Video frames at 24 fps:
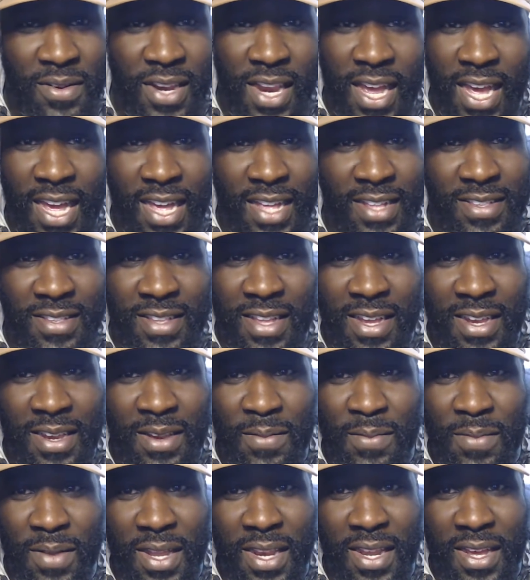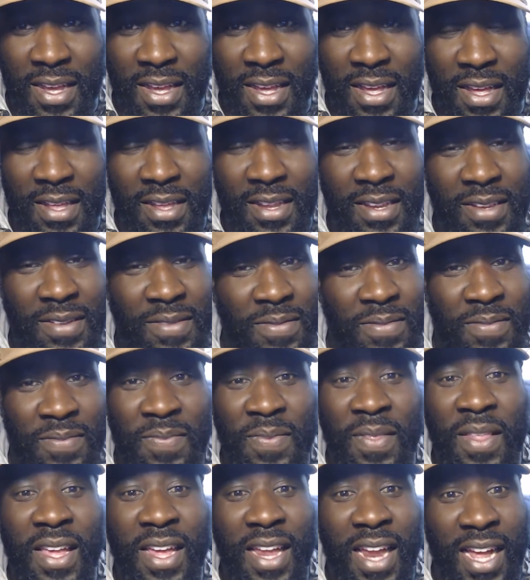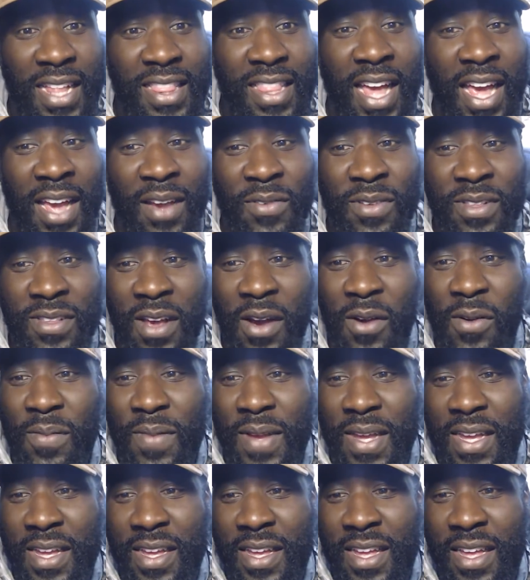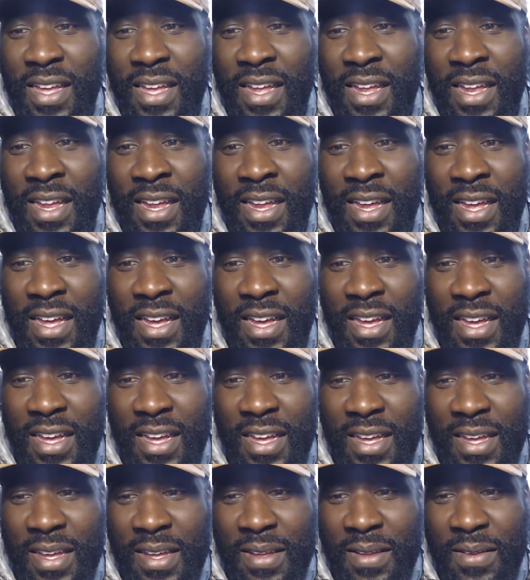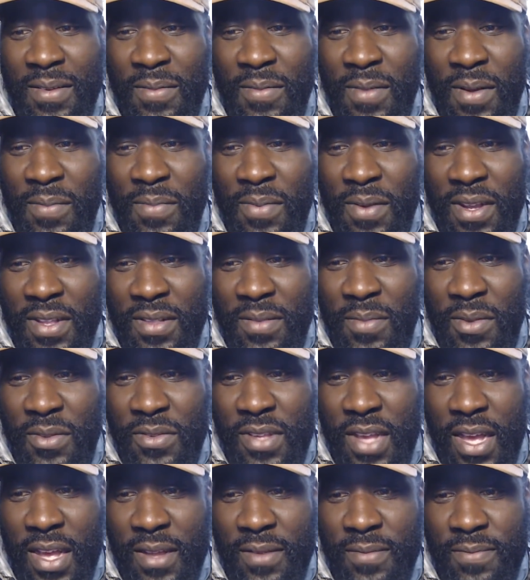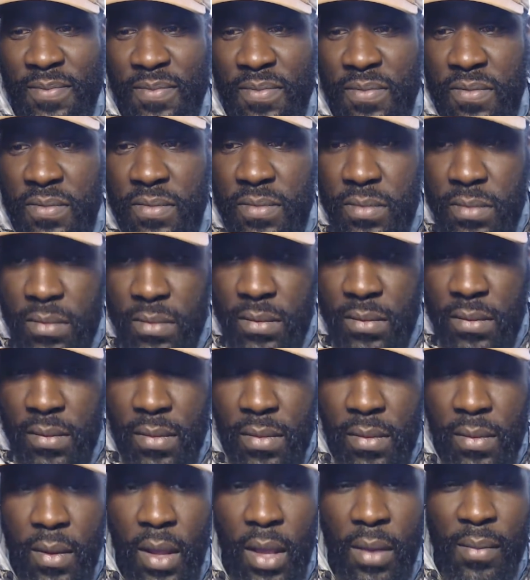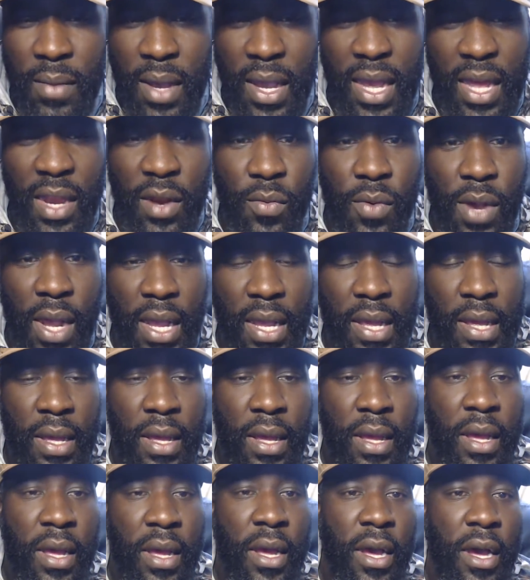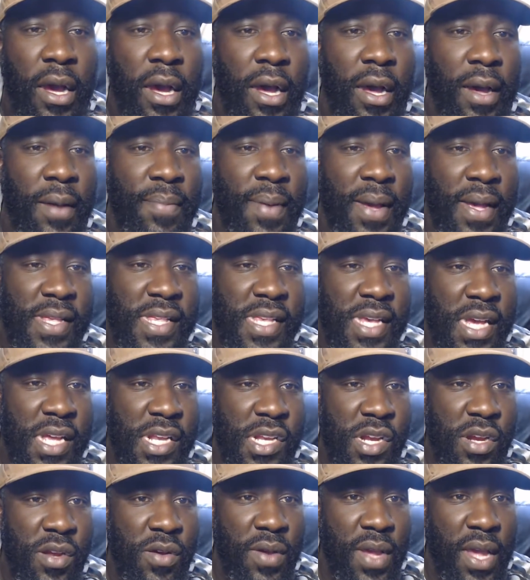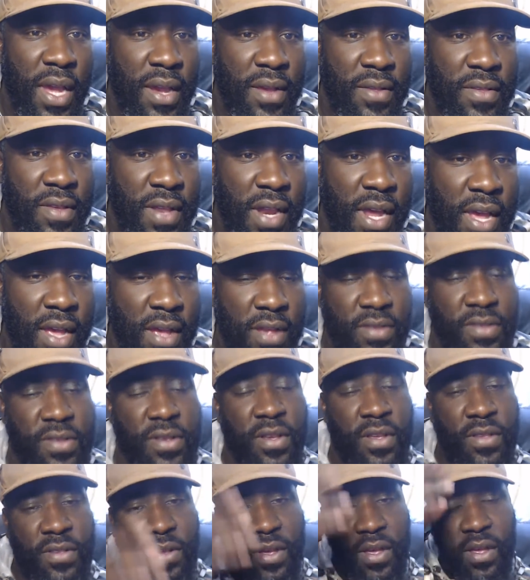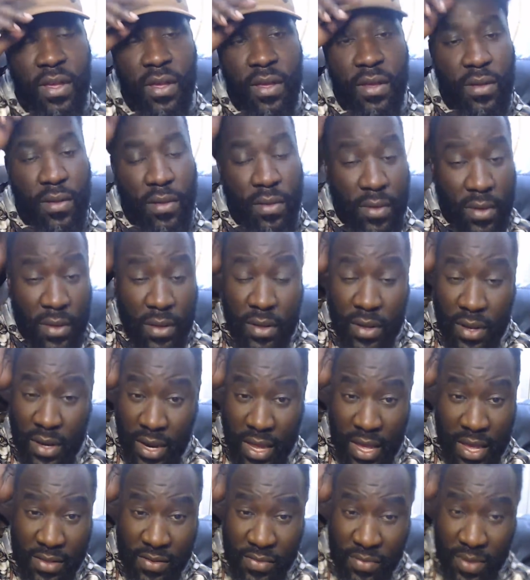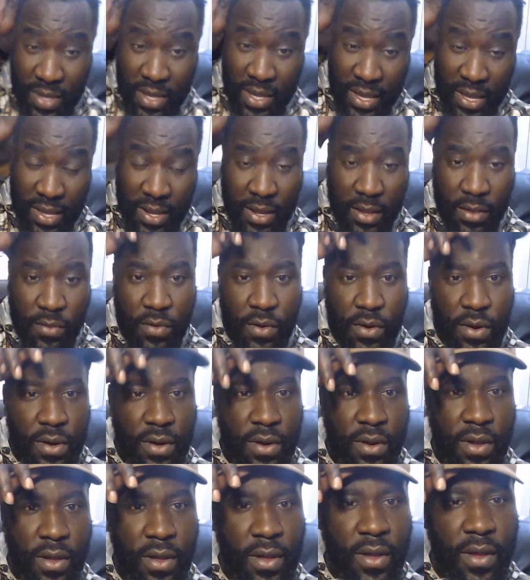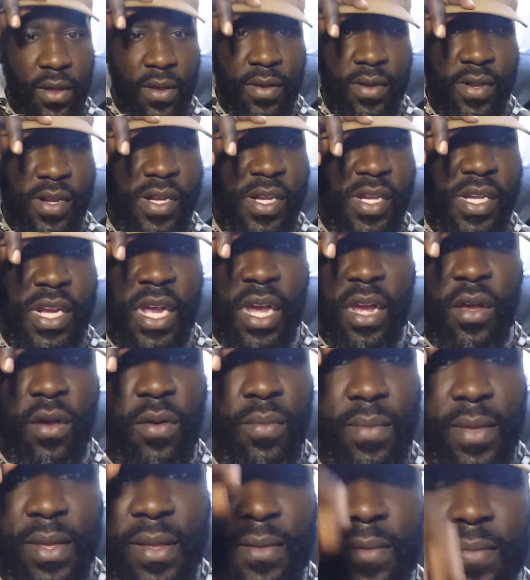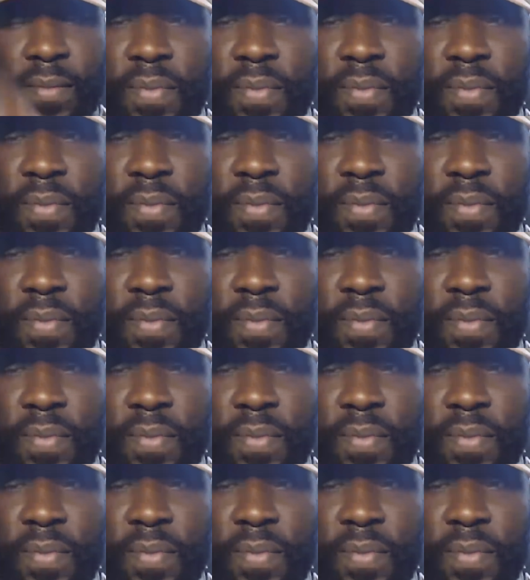last Sunday, but that thing was on me. But praise the Most High. But anyway, Pastor Angelo came to the house because last week, and he wanted to just check on me